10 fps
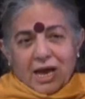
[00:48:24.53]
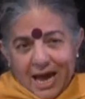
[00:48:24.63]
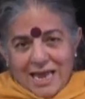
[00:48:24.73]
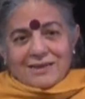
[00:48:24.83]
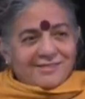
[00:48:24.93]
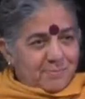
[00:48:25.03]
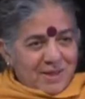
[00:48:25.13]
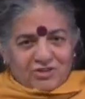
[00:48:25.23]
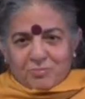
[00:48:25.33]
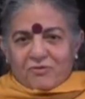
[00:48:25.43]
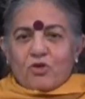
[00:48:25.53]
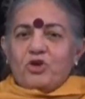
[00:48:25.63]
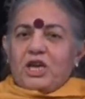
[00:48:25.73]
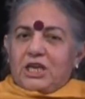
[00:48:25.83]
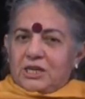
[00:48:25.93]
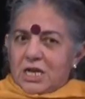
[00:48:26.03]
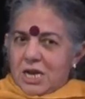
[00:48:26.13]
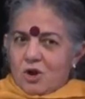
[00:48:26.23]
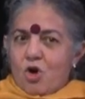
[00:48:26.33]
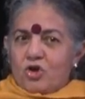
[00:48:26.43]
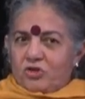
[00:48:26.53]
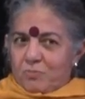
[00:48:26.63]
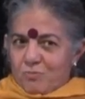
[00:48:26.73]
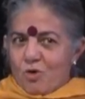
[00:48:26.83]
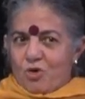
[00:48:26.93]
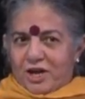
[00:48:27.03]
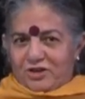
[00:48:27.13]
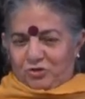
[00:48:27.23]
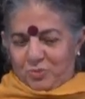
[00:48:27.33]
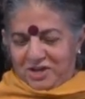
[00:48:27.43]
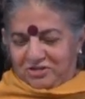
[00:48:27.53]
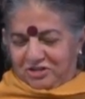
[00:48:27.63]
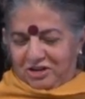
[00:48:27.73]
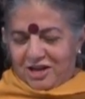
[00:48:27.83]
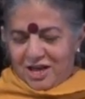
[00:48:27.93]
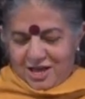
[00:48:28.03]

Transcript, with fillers: and the best-before date, a lot more gets wasted.